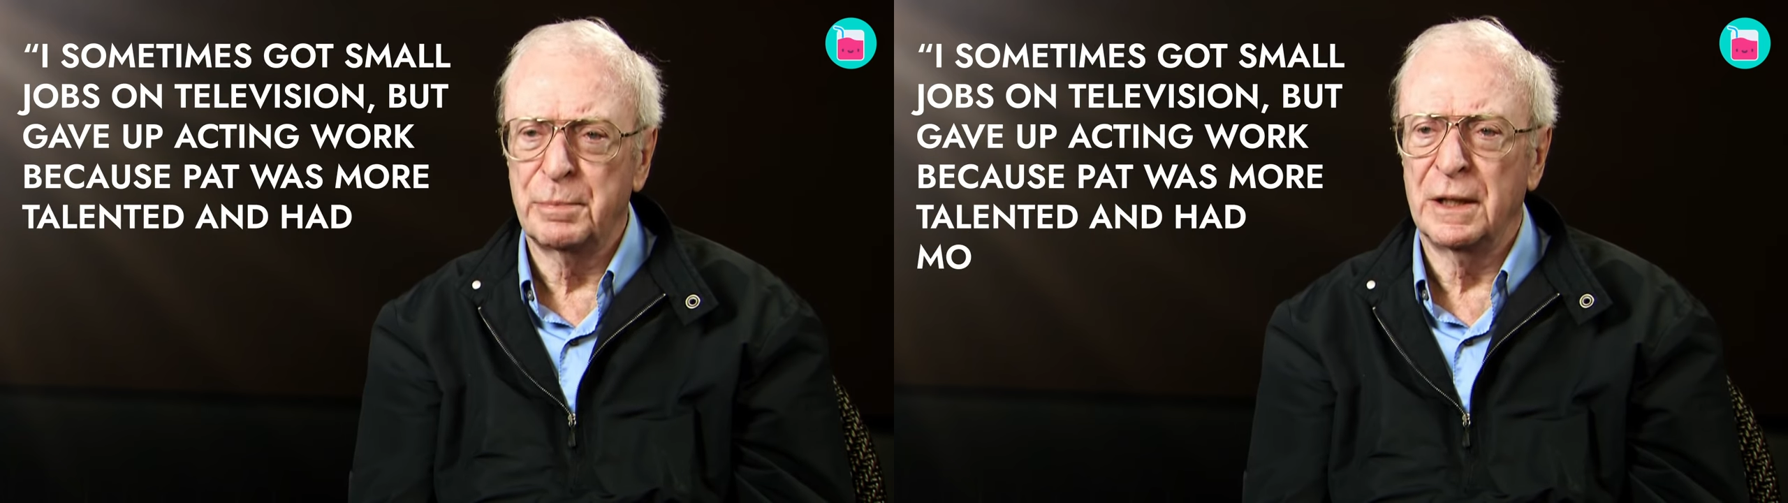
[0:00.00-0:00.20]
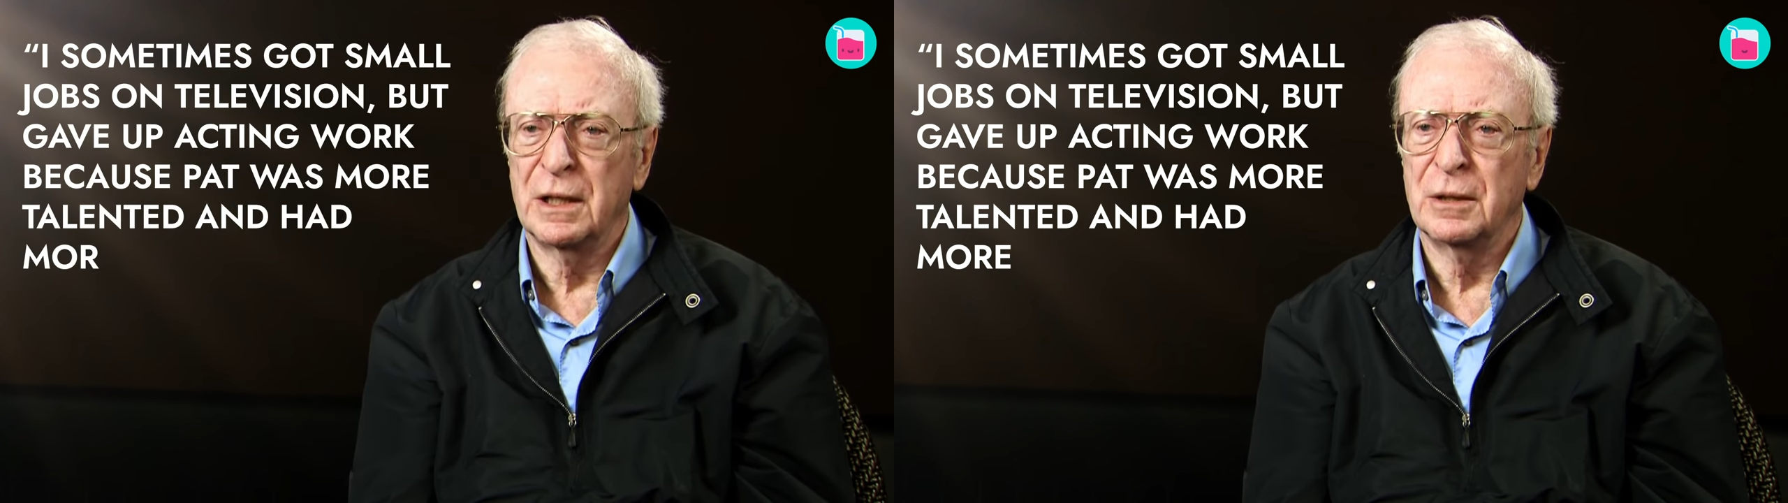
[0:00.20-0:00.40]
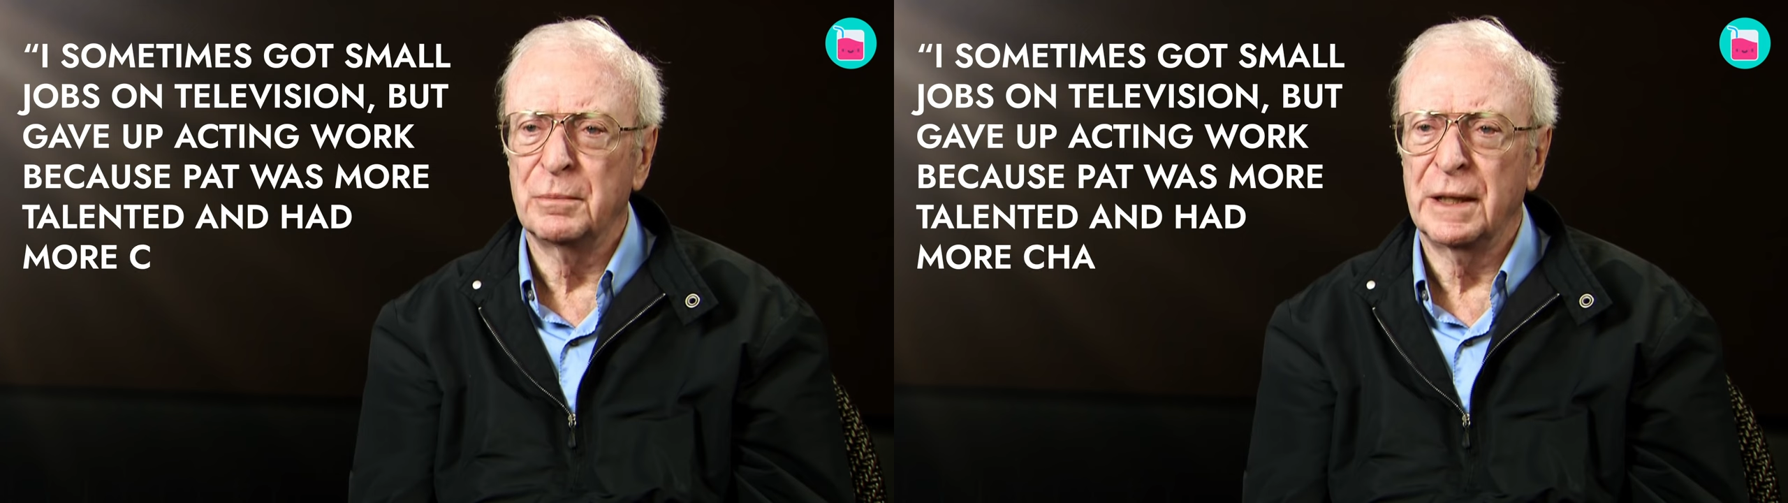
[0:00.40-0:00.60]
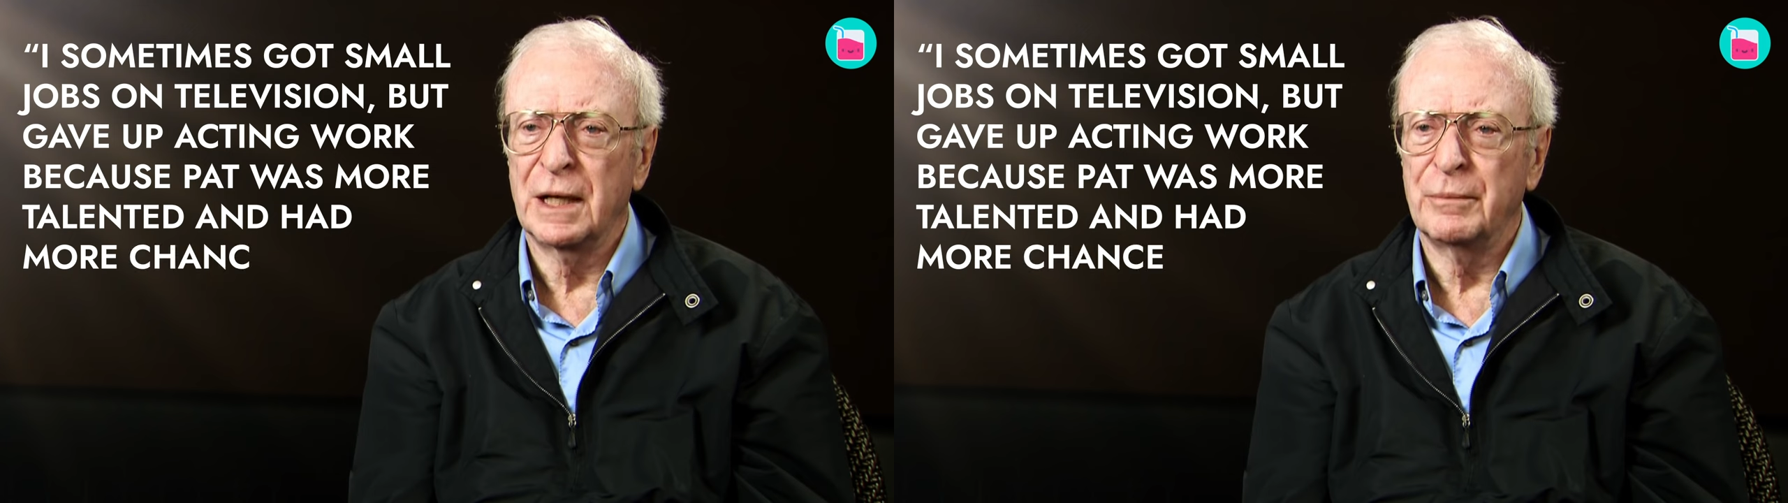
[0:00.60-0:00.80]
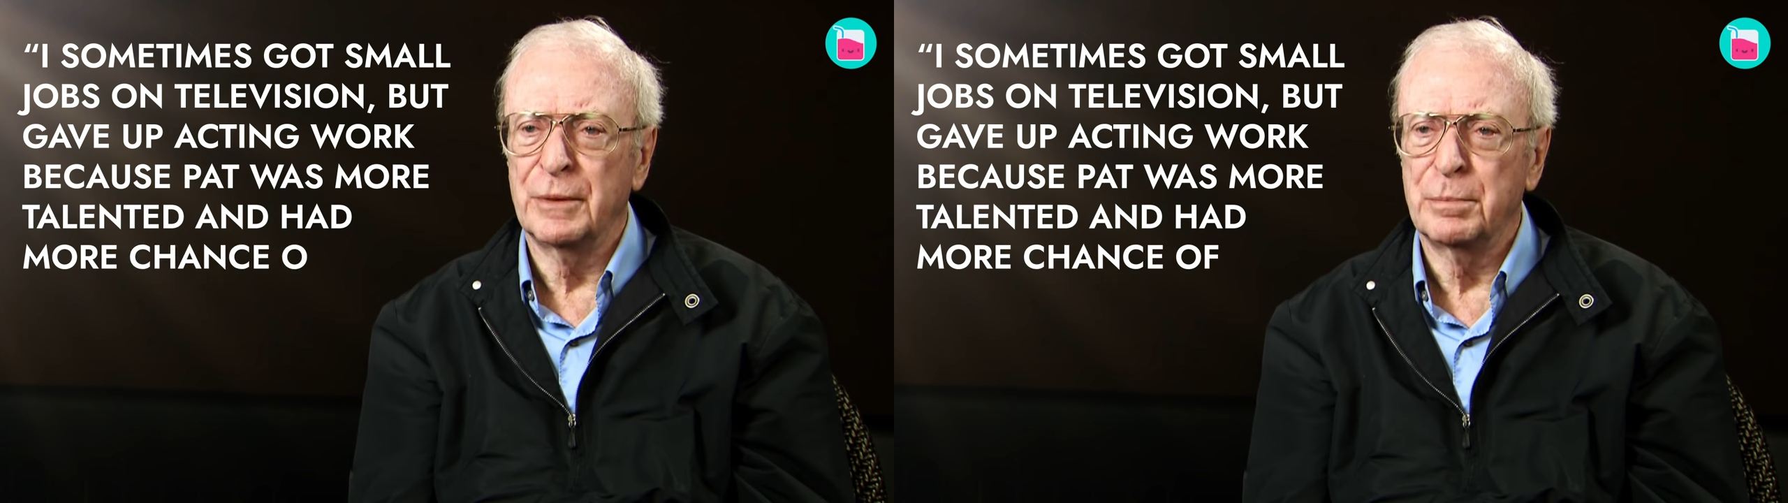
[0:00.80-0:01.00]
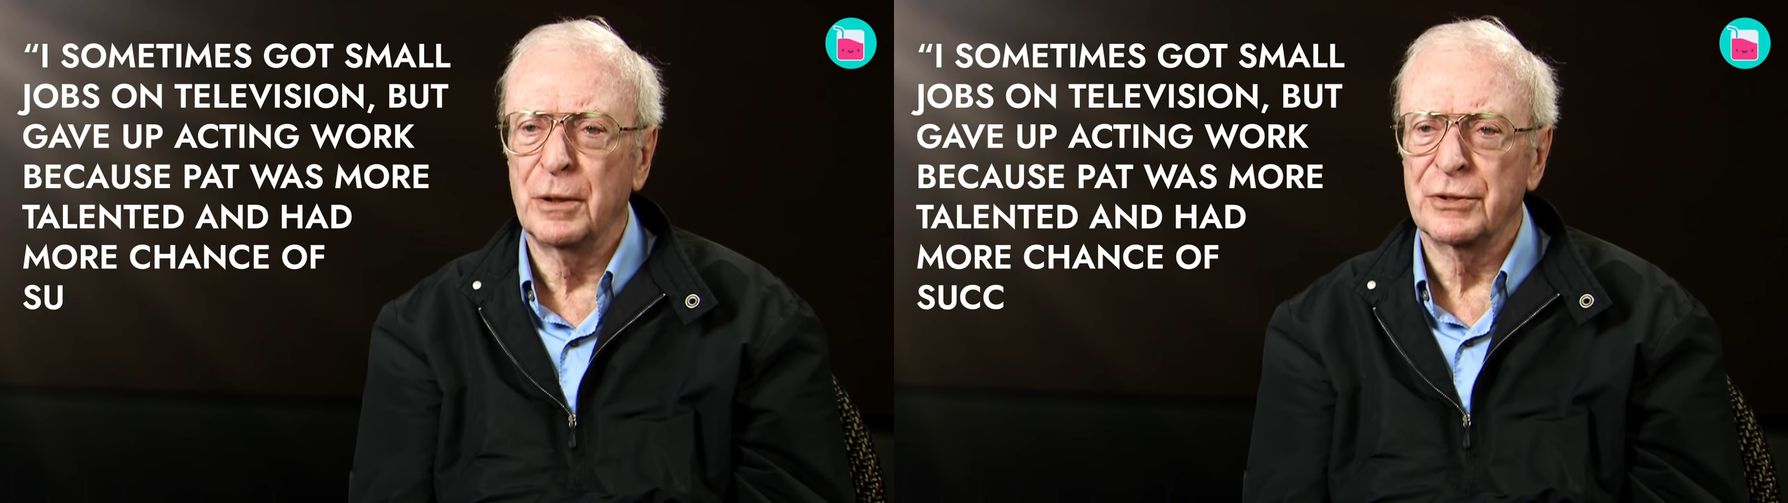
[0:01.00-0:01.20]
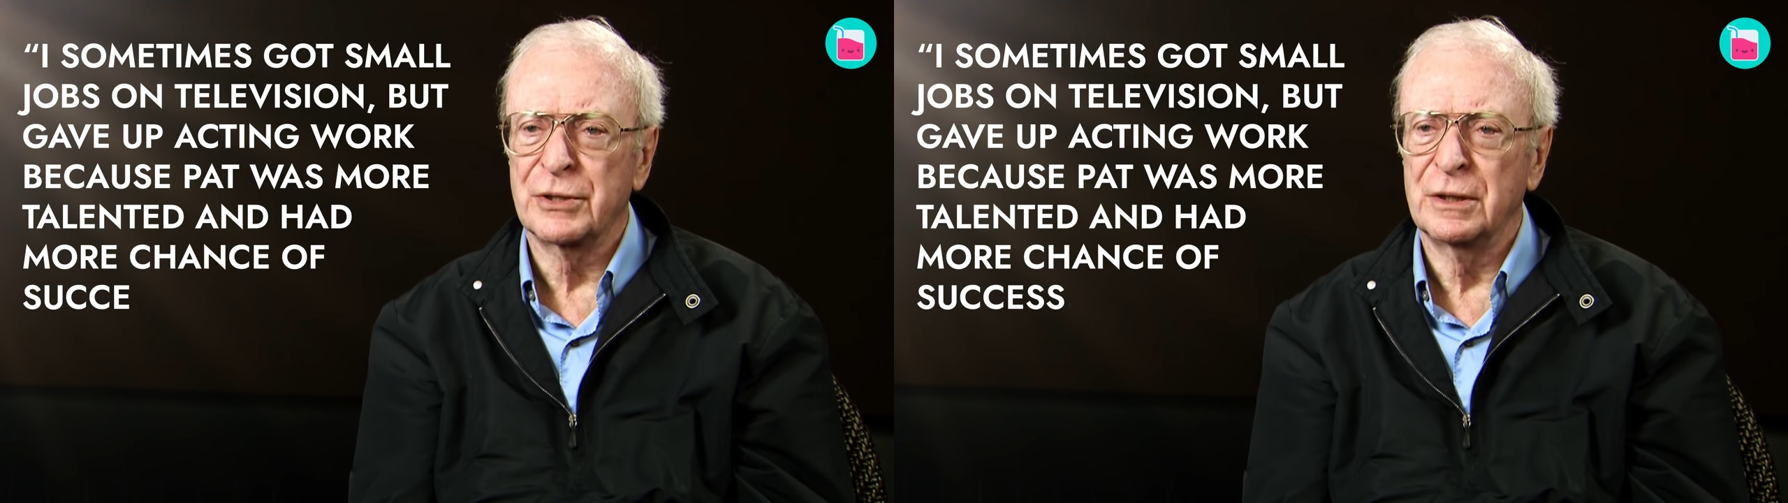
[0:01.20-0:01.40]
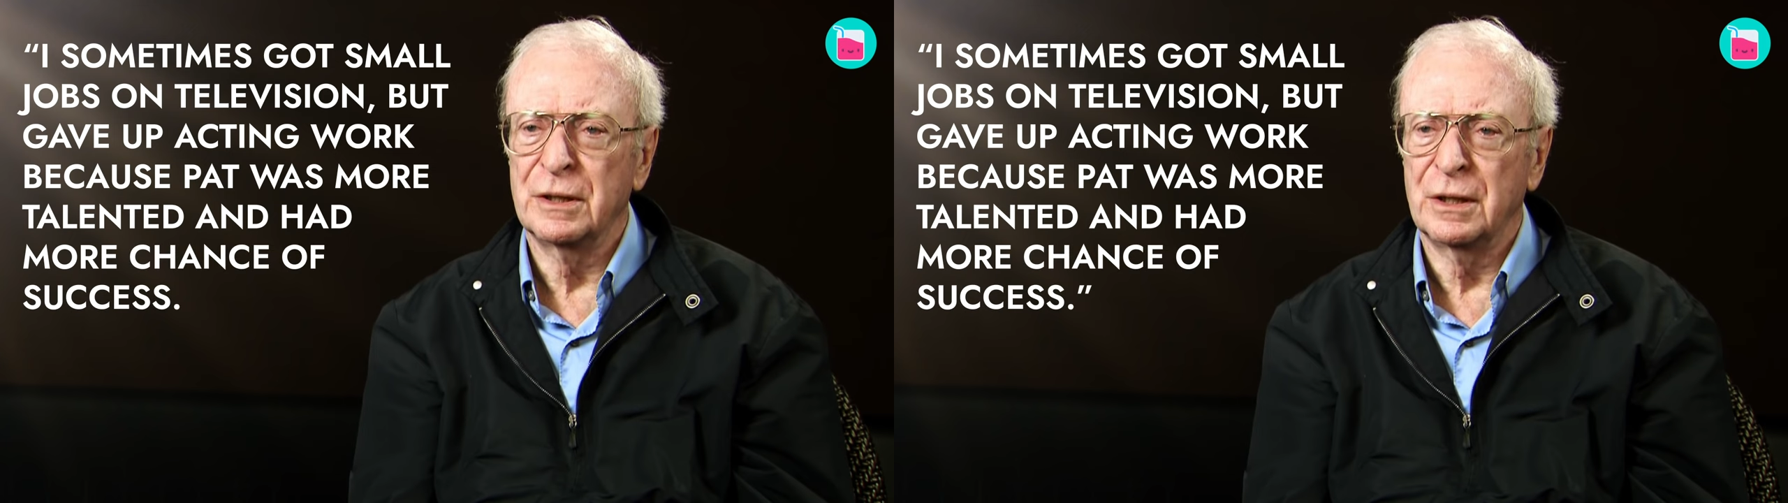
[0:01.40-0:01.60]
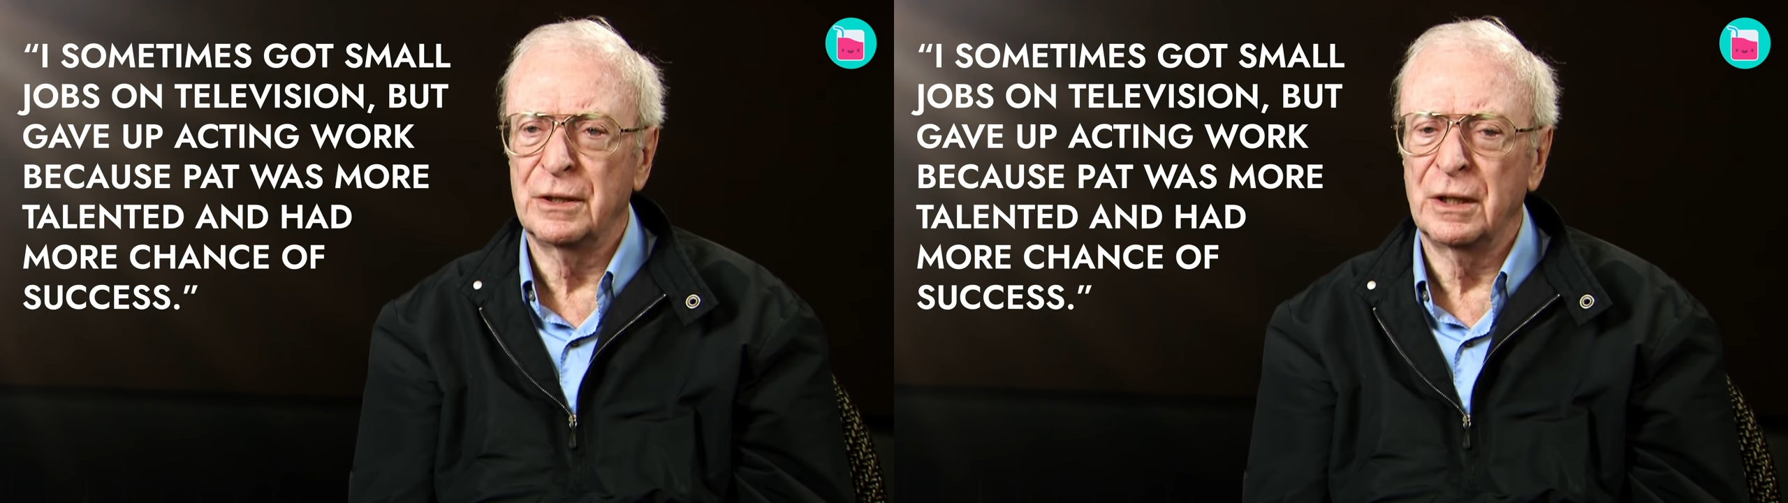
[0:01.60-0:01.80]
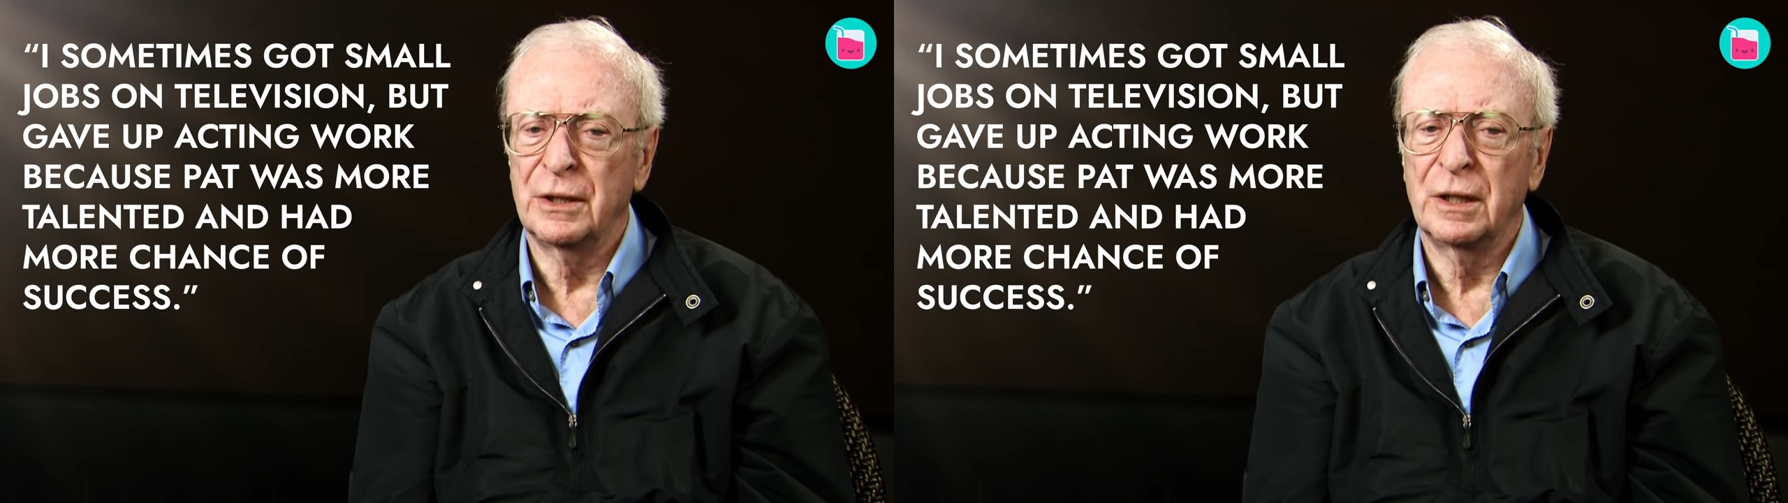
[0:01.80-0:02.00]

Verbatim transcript: and had more chance of success."